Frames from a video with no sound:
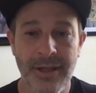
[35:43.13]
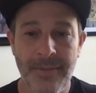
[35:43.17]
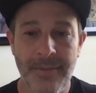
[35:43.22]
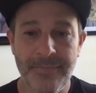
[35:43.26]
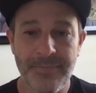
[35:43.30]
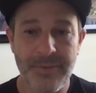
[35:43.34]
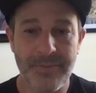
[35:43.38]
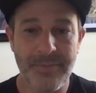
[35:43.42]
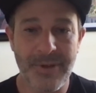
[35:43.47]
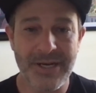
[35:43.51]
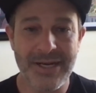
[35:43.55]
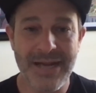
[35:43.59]

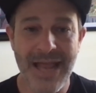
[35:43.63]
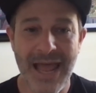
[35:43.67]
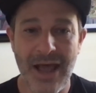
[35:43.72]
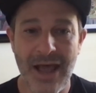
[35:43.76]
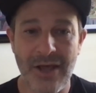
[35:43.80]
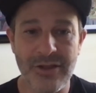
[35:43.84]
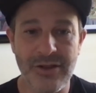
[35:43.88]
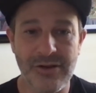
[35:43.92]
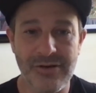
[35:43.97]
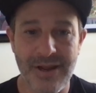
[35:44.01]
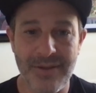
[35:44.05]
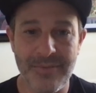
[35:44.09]
But now
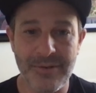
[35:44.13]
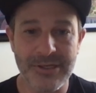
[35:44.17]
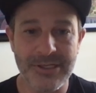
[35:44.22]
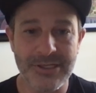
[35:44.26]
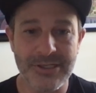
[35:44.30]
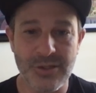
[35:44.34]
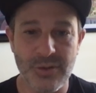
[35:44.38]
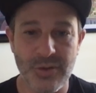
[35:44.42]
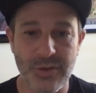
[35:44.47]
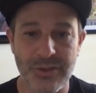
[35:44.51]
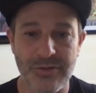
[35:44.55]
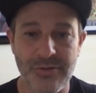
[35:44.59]
you're able to do
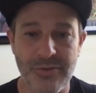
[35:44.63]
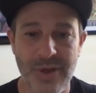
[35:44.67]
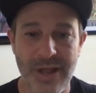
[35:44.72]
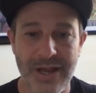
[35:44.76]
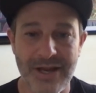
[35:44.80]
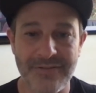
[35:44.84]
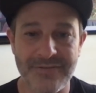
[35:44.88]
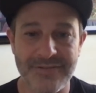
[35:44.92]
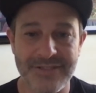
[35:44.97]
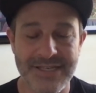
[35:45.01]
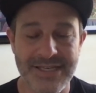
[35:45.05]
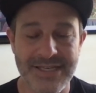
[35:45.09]
it through
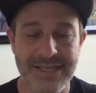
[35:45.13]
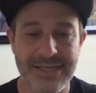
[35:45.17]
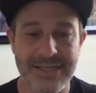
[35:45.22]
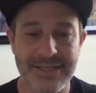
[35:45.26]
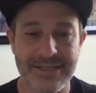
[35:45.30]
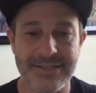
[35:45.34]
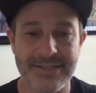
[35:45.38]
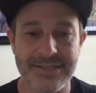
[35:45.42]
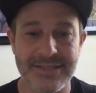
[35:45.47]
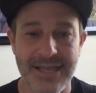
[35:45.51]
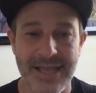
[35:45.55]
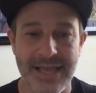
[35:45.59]

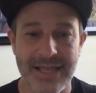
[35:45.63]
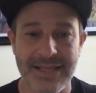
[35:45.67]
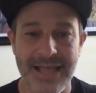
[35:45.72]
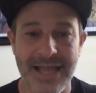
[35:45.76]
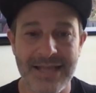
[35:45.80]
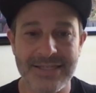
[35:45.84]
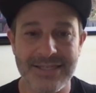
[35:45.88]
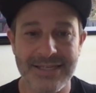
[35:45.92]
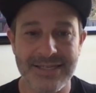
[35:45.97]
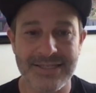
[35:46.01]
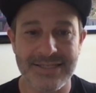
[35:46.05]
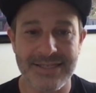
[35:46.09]
NFTs. And that's
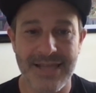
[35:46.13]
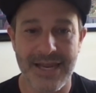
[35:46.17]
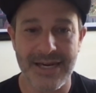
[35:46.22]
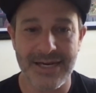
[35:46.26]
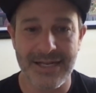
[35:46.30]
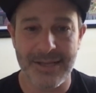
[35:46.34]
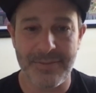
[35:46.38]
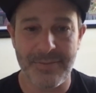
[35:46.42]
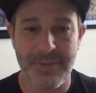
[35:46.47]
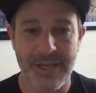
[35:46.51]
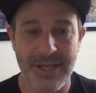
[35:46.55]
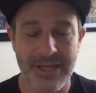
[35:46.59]
exciting
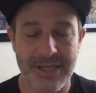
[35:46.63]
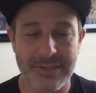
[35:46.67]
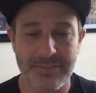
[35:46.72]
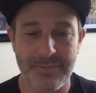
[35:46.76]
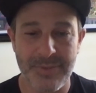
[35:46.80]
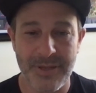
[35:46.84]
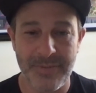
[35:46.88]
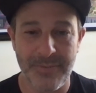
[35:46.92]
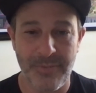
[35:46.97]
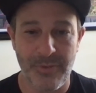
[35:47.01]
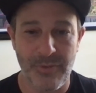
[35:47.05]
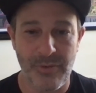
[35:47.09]
because
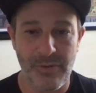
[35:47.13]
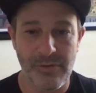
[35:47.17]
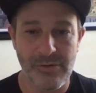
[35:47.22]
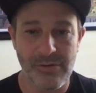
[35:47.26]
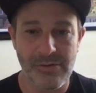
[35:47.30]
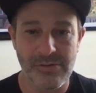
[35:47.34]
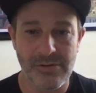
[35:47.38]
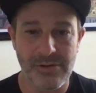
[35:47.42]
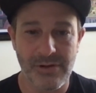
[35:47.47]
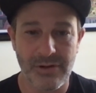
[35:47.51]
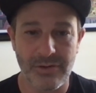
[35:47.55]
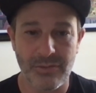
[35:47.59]

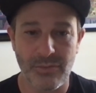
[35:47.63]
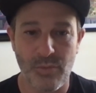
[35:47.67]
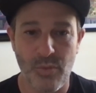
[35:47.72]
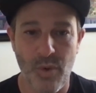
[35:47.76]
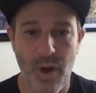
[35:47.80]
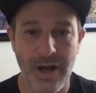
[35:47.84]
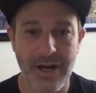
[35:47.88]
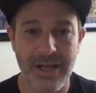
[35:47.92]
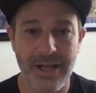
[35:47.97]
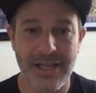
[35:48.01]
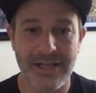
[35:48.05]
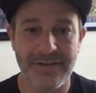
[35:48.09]
people
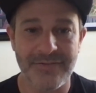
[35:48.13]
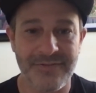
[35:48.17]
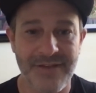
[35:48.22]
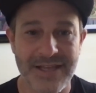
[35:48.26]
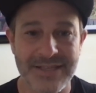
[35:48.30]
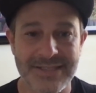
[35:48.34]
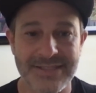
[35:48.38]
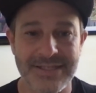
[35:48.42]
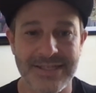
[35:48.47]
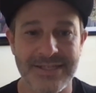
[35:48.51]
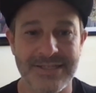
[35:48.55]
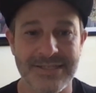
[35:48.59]
want to
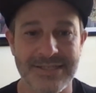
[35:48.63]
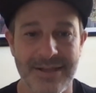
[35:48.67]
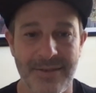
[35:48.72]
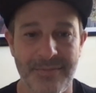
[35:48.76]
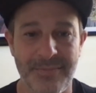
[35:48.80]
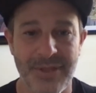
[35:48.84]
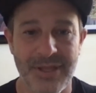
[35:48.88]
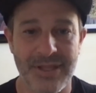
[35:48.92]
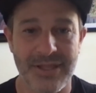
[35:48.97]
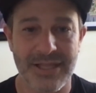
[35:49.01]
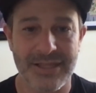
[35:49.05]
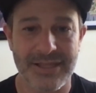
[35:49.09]
invest in
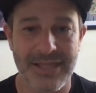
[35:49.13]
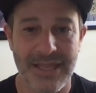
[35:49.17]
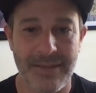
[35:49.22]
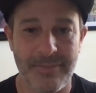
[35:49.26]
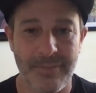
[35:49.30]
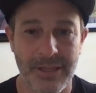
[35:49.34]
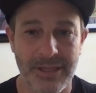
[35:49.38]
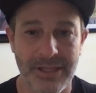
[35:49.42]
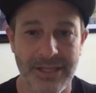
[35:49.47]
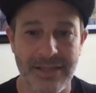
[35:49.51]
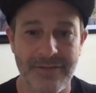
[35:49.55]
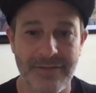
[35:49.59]
something that they
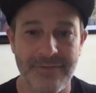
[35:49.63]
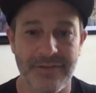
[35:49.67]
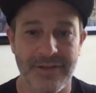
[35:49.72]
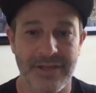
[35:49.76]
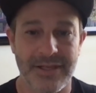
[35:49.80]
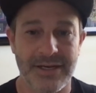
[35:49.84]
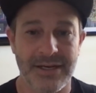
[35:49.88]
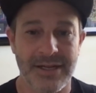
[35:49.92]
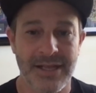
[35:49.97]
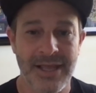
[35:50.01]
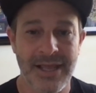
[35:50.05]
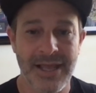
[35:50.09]
believe
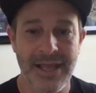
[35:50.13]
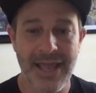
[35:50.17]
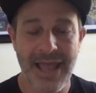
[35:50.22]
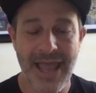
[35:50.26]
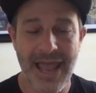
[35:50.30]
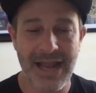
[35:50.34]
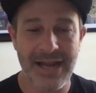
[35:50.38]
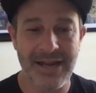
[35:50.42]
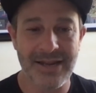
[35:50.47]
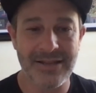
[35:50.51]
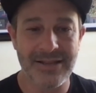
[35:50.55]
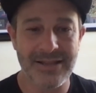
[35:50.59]
in.
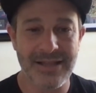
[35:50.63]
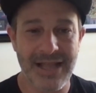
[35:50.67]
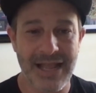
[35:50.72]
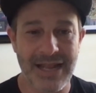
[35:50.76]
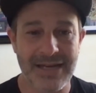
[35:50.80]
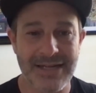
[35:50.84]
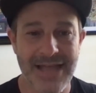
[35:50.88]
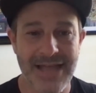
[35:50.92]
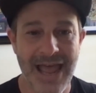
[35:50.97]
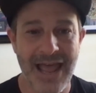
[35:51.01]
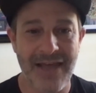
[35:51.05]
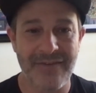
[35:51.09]
And
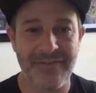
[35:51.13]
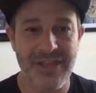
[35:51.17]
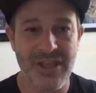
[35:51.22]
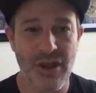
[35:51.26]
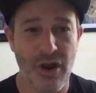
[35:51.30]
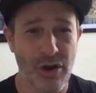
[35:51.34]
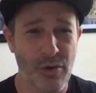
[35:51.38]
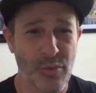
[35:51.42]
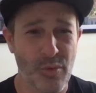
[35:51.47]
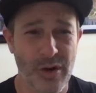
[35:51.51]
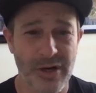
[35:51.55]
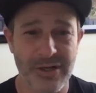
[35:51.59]
to have the
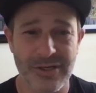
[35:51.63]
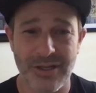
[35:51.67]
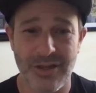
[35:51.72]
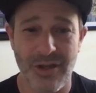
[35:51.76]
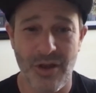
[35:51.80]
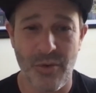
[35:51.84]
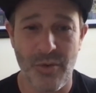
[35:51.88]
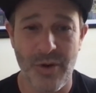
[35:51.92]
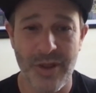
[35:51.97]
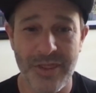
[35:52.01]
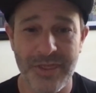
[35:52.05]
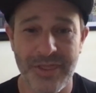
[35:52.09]
artwork to go
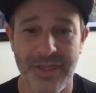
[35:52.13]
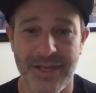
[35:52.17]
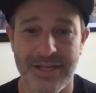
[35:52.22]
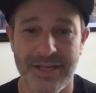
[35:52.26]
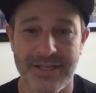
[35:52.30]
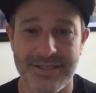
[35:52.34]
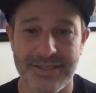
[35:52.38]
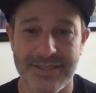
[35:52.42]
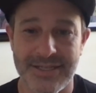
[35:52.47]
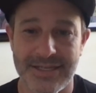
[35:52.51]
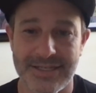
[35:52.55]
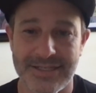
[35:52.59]
with it
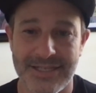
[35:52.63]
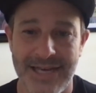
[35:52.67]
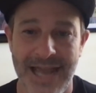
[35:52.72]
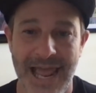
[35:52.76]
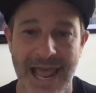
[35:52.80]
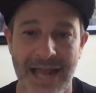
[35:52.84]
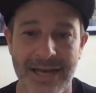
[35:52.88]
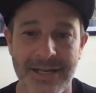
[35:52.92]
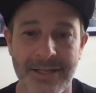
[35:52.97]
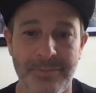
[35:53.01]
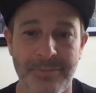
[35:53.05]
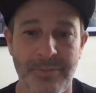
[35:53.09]
is an
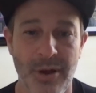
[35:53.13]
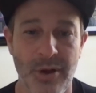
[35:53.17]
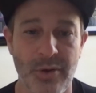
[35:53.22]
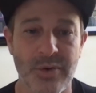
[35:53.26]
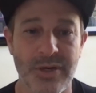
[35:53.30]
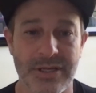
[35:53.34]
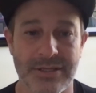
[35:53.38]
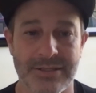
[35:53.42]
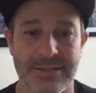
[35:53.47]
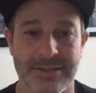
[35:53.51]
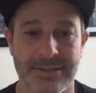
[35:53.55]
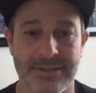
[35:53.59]
added
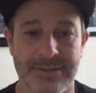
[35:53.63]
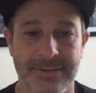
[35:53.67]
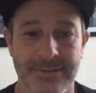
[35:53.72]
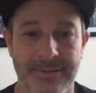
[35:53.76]
bonus.